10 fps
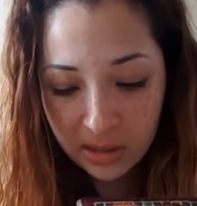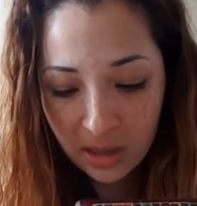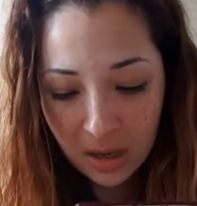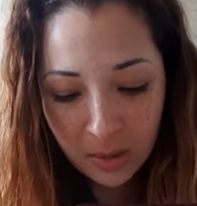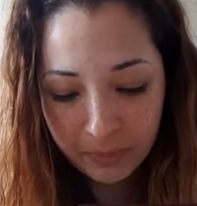
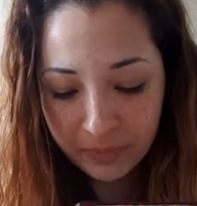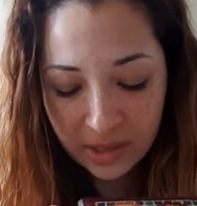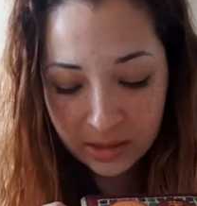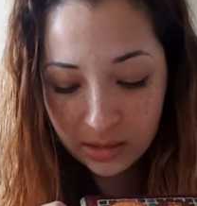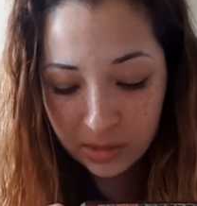Um,
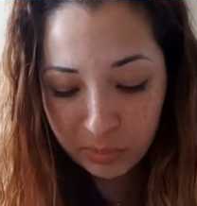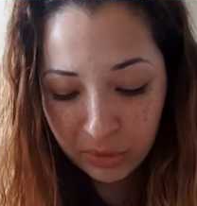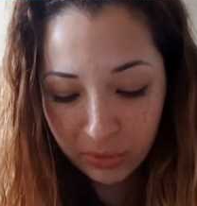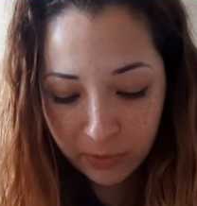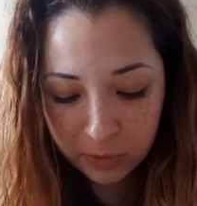it's this
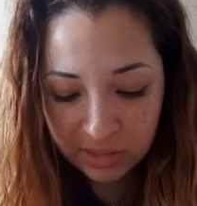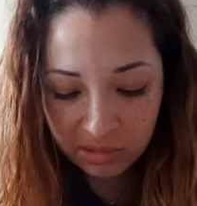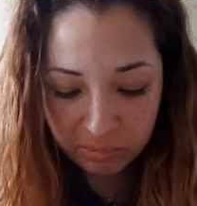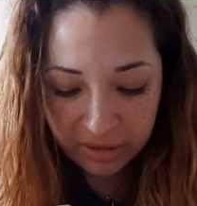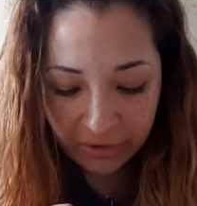beautiful
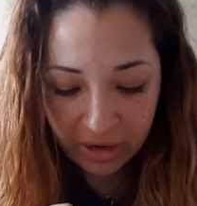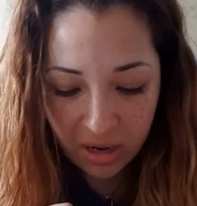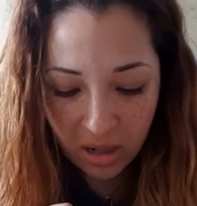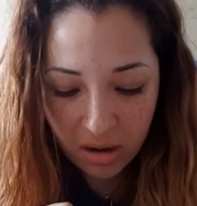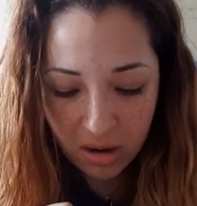deep berry
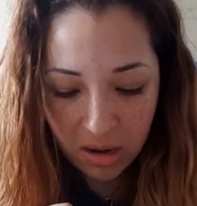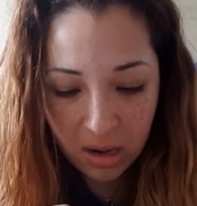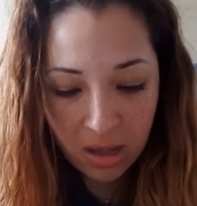color.